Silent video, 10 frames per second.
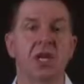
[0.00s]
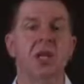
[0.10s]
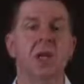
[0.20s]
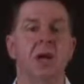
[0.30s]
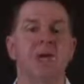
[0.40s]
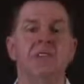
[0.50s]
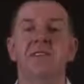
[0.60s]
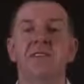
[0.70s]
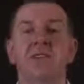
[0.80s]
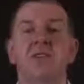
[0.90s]
You are in
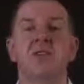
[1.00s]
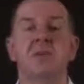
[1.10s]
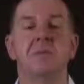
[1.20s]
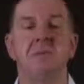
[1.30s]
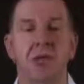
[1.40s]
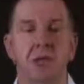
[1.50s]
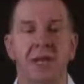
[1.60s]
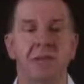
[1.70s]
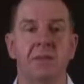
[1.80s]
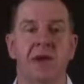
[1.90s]
effect going to be
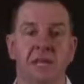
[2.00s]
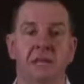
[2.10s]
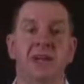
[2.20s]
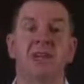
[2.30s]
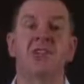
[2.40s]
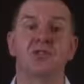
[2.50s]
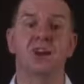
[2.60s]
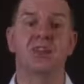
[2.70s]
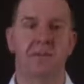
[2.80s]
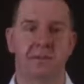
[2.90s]
mirroring the market makers
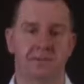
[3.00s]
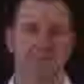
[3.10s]
trading.